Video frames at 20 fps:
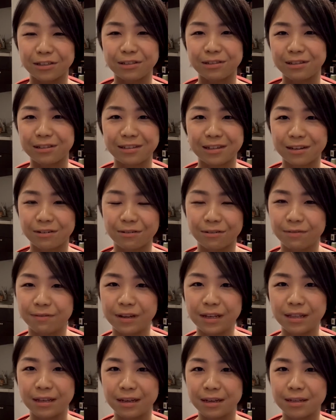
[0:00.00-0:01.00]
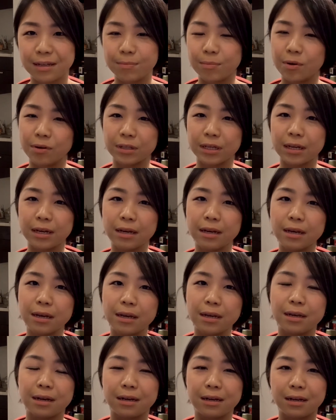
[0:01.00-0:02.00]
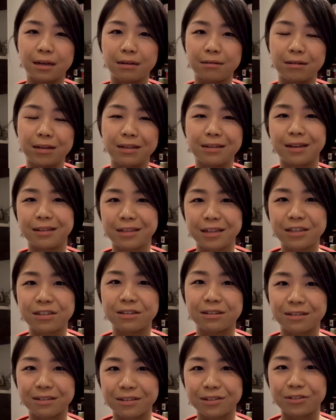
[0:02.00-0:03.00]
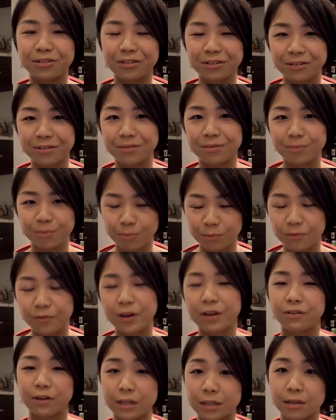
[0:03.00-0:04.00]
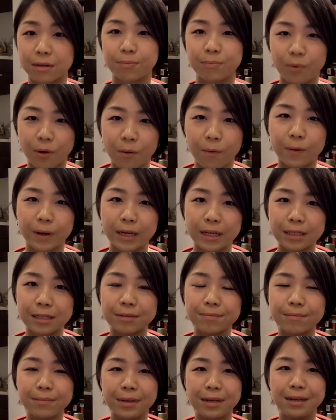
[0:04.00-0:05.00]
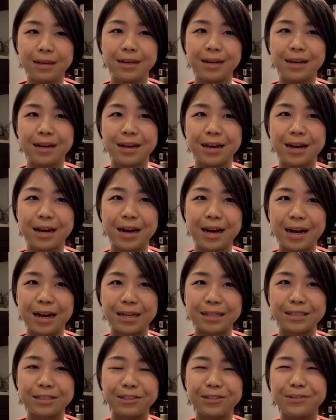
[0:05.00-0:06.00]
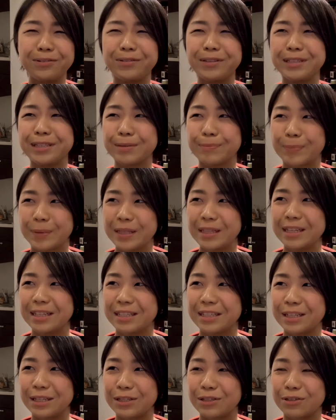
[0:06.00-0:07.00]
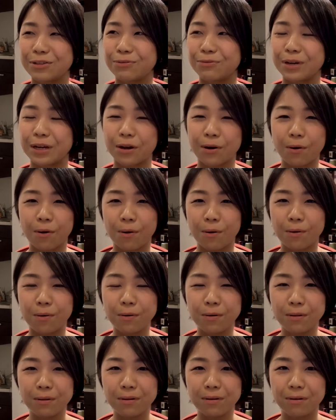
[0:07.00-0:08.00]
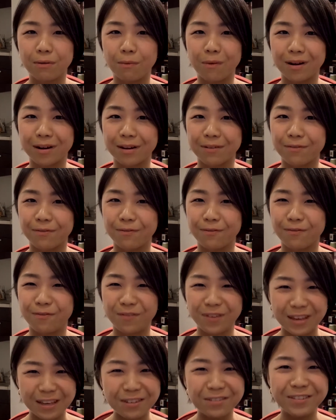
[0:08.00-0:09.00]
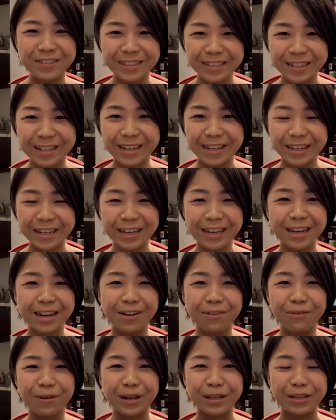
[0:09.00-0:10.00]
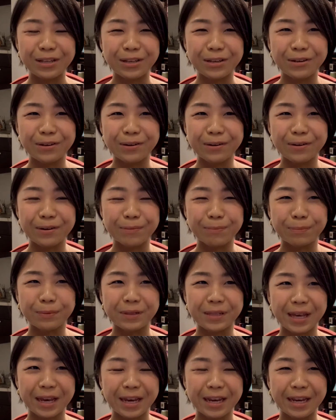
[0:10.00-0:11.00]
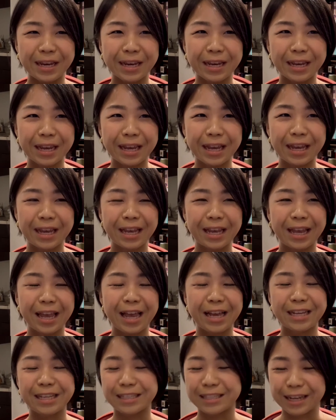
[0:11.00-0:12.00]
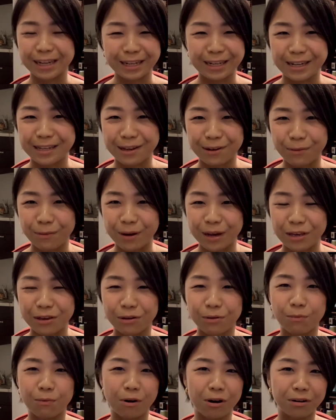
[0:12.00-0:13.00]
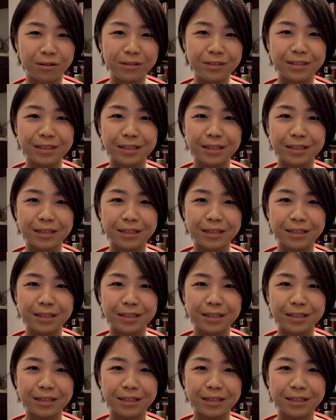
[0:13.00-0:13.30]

a general feeling in the body, in addition to fingerings and bowings. And this ability to recall what it feels like when you play exactly the way you want